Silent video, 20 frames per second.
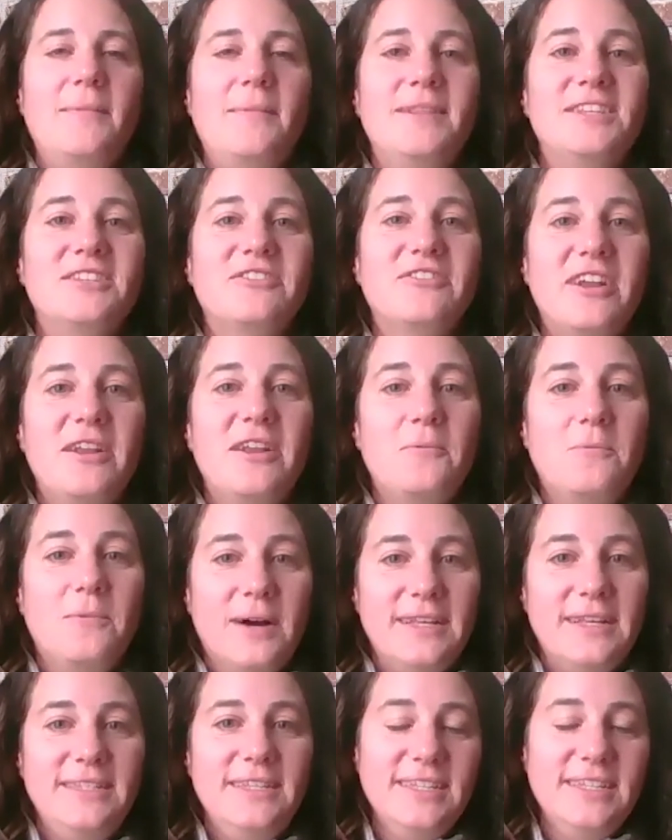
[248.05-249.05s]
This credit
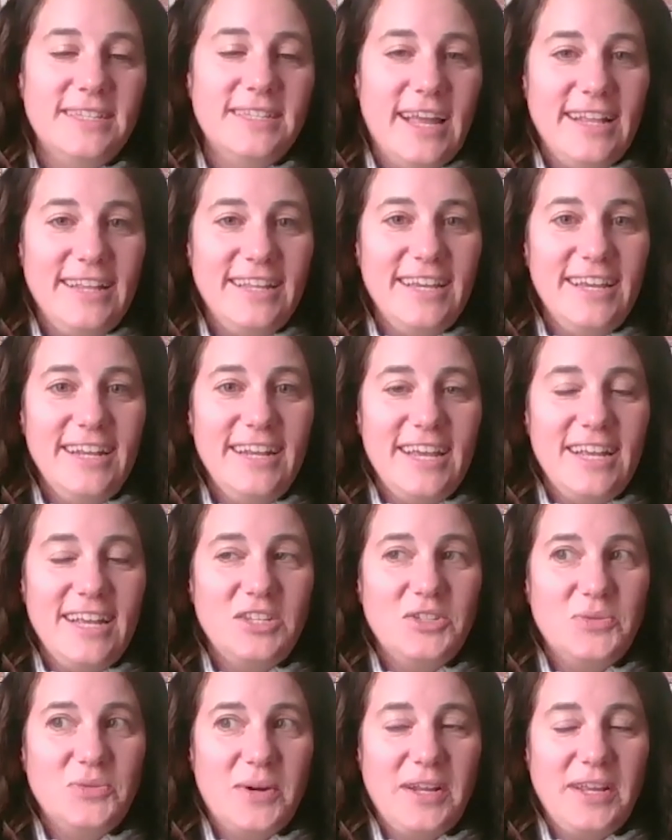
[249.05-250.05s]
was extended
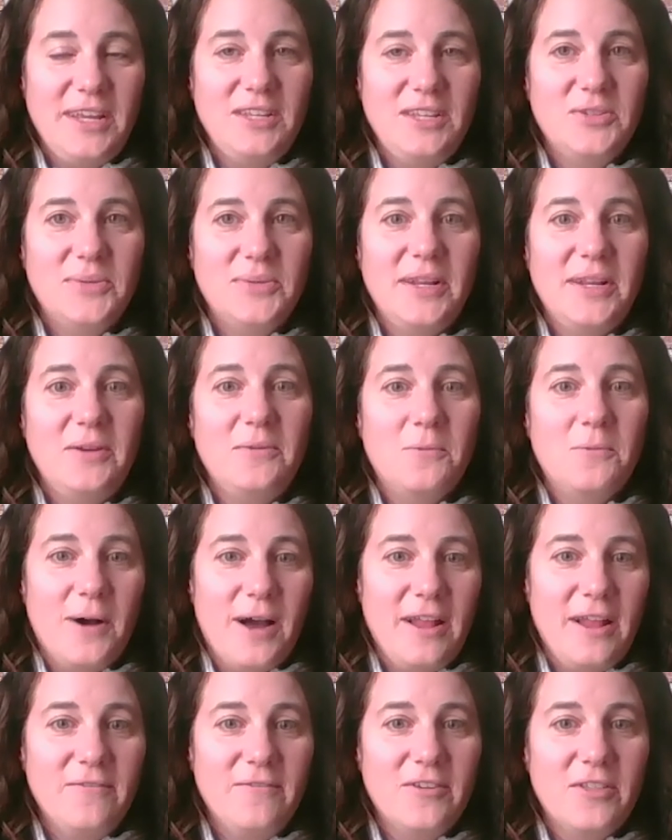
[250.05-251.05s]
in
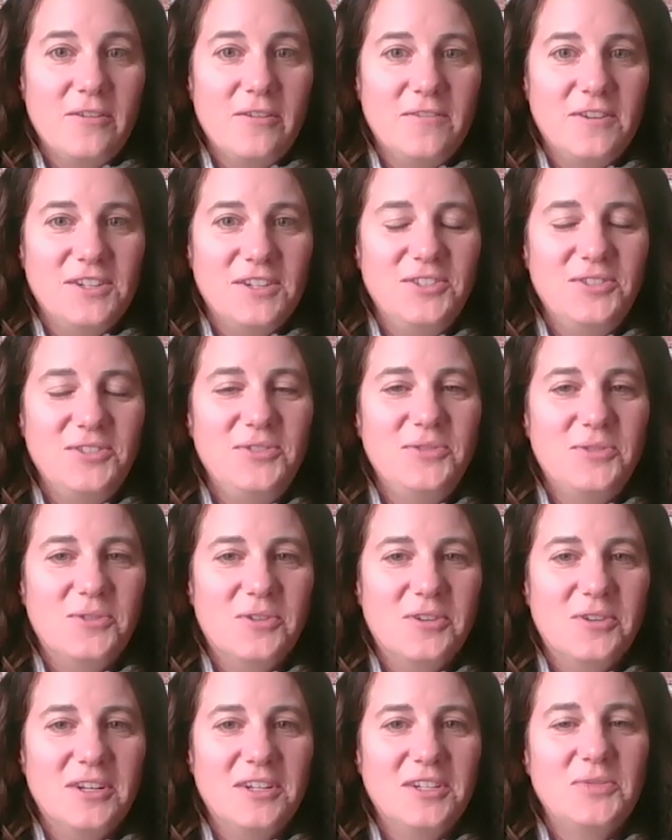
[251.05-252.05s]
2021 for the first 2
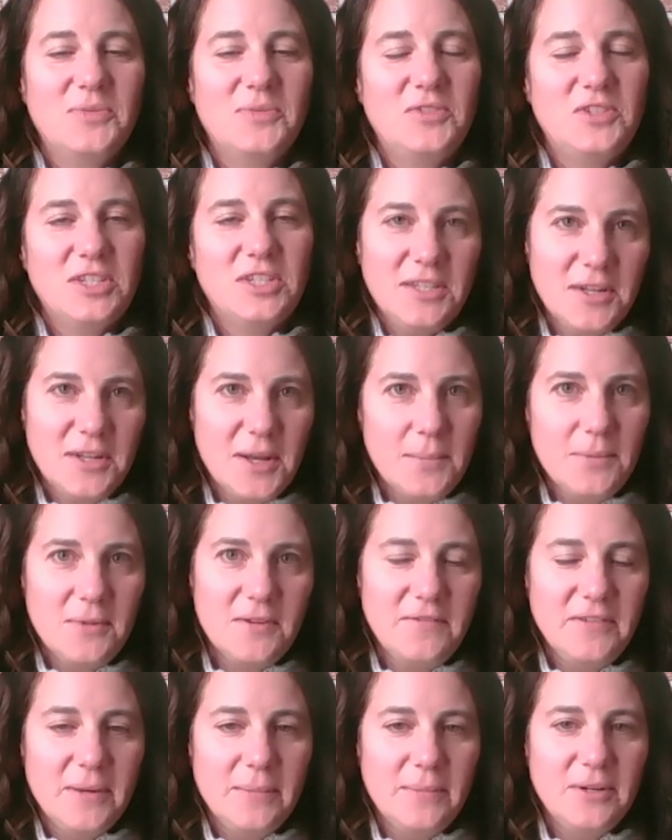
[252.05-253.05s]
quarters with just a couple
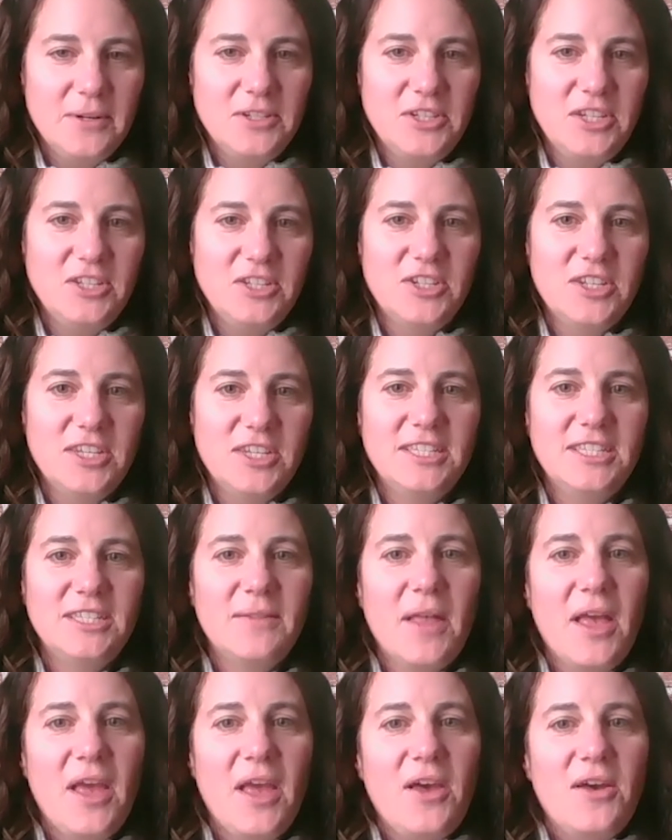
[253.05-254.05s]
of number changes.
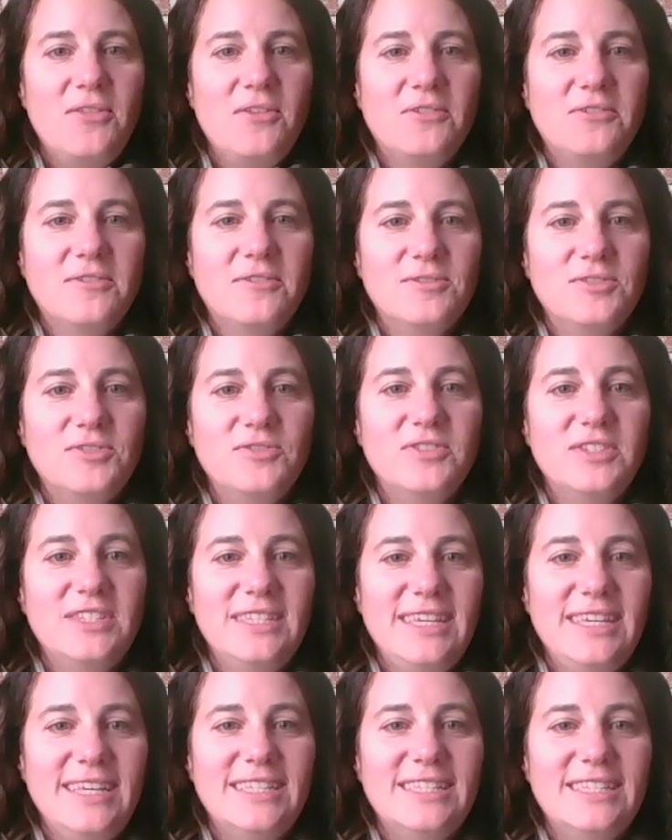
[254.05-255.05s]
The gross
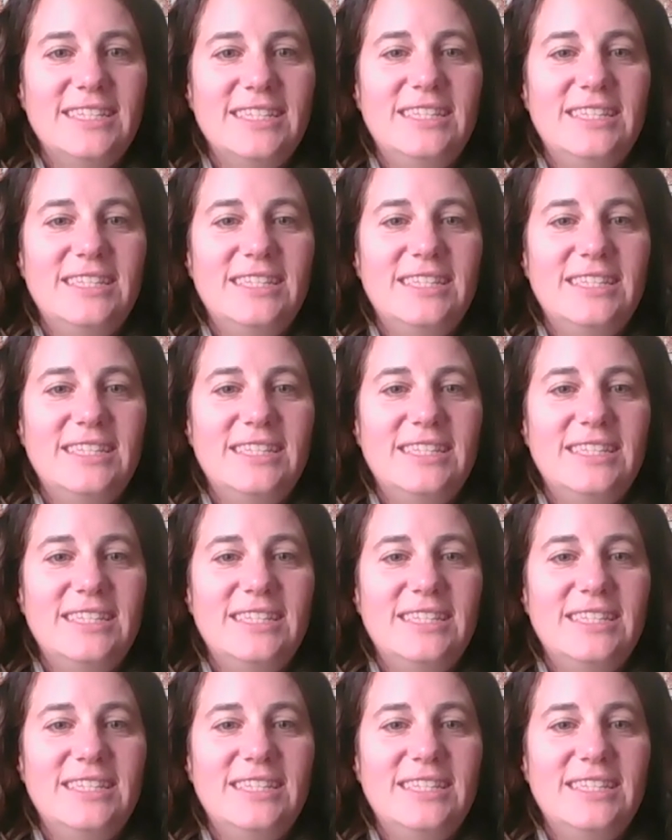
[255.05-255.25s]
receipts